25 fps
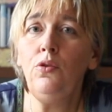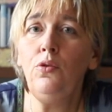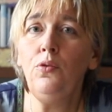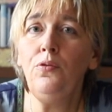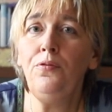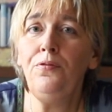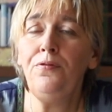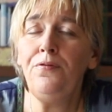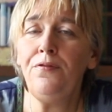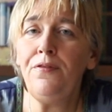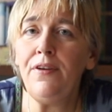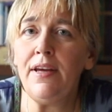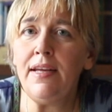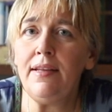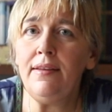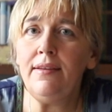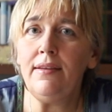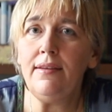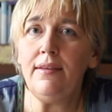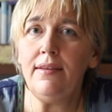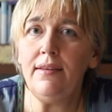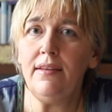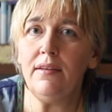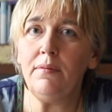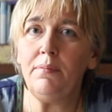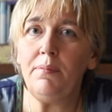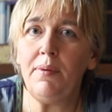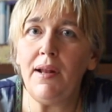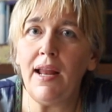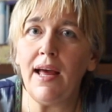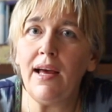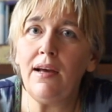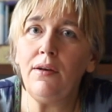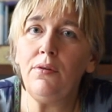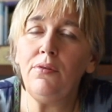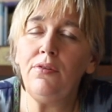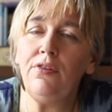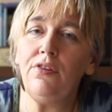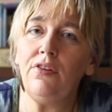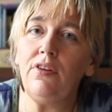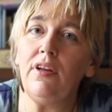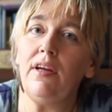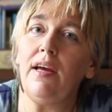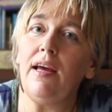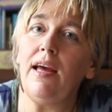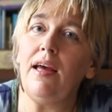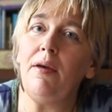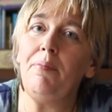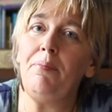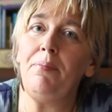fit the blouse
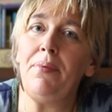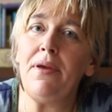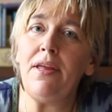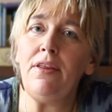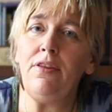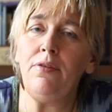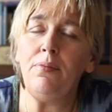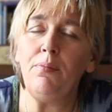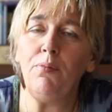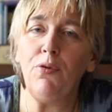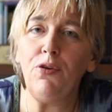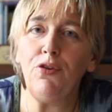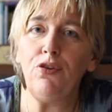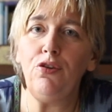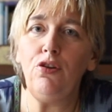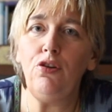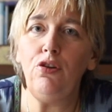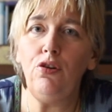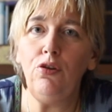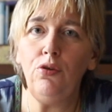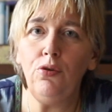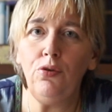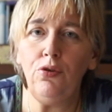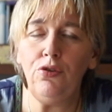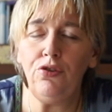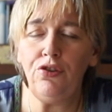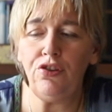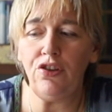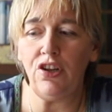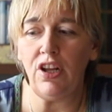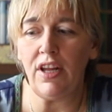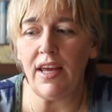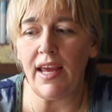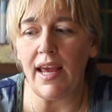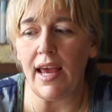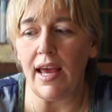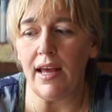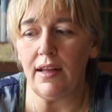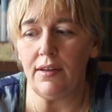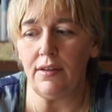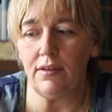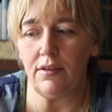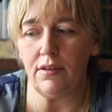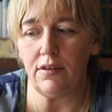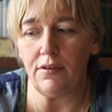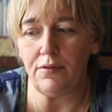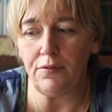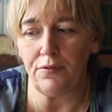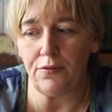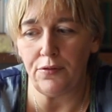a bit more loosely
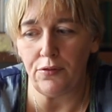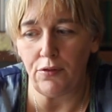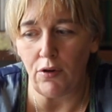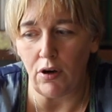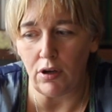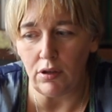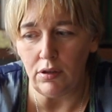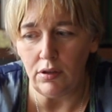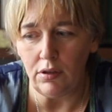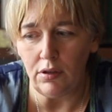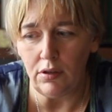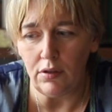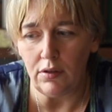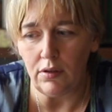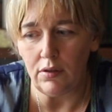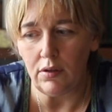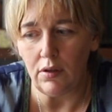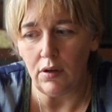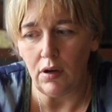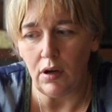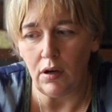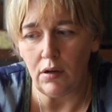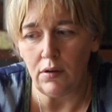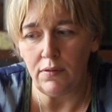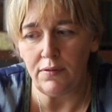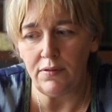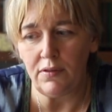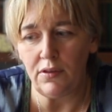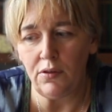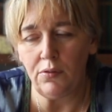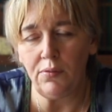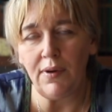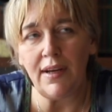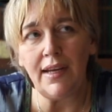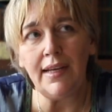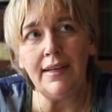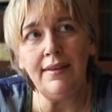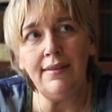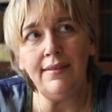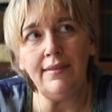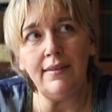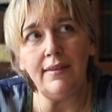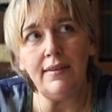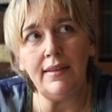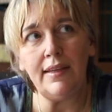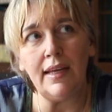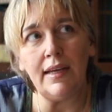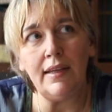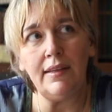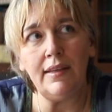at the front of the waist
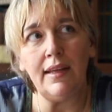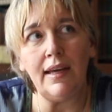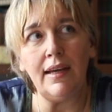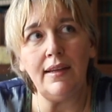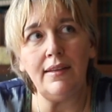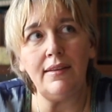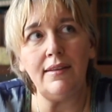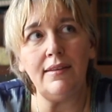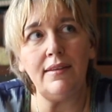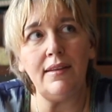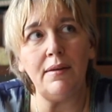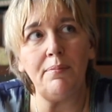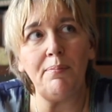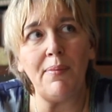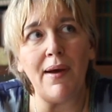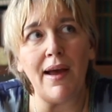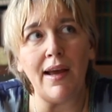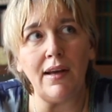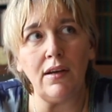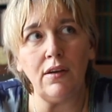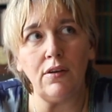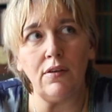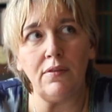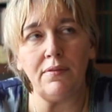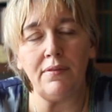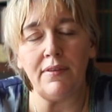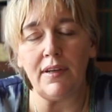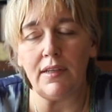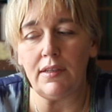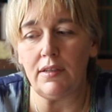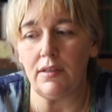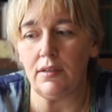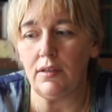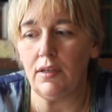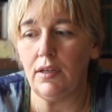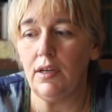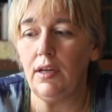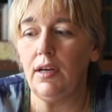than at the back of it.